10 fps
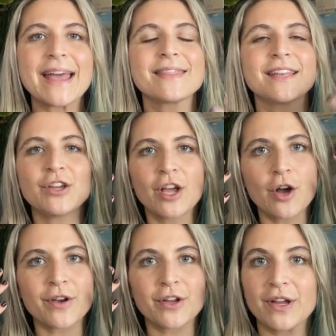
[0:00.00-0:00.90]
And then you can
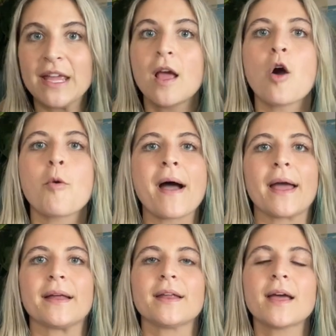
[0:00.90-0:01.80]
go to your ego
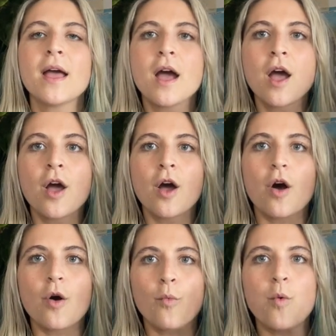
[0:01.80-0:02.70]
mind.
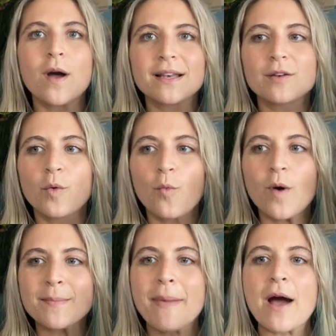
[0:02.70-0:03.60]
What
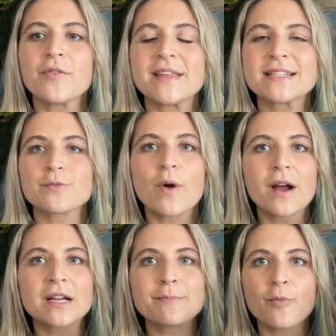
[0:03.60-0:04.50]
about this?
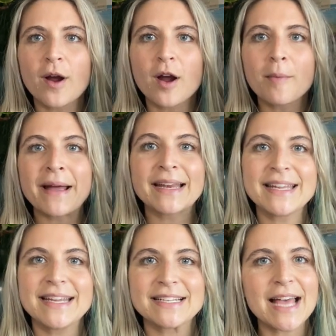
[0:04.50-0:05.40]
Where are my
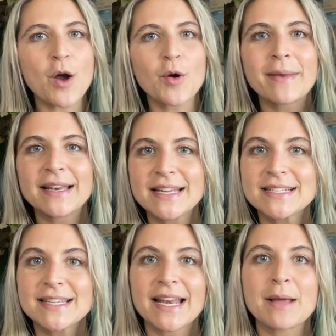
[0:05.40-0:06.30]
needs? How are my
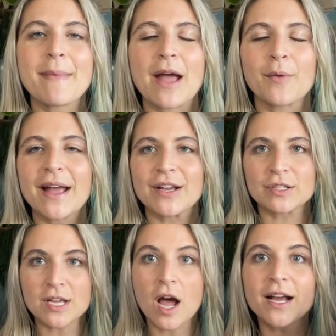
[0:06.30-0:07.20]
needs getting met, right? You're
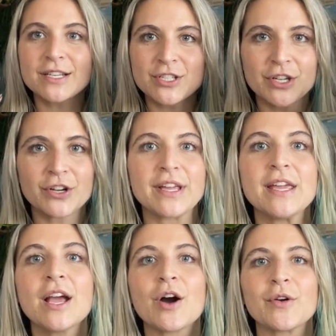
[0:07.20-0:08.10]
talking to your
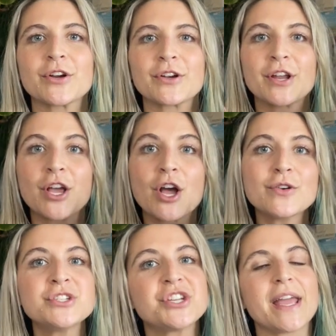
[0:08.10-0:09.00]
ego. You're
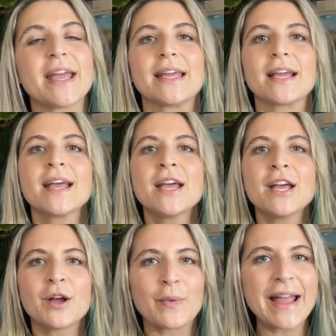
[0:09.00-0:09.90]
negotiating,
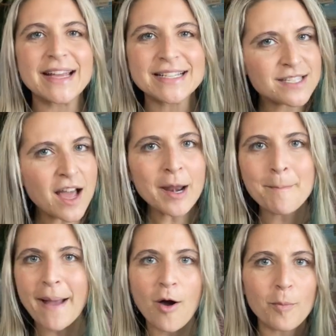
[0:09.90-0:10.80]
right? It's not
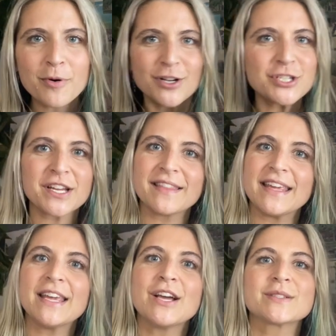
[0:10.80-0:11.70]
about pushing the
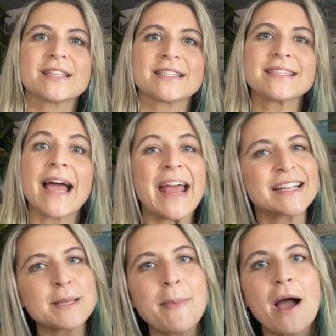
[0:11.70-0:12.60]
ego to the side.
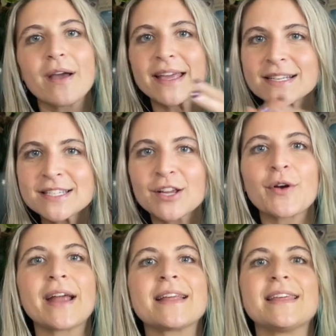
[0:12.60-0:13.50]
It's about
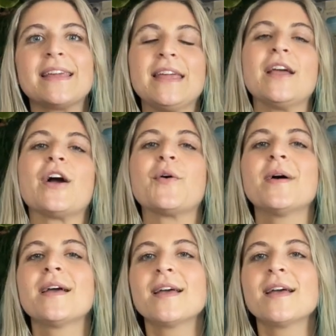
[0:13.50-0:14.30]
integrating the ego.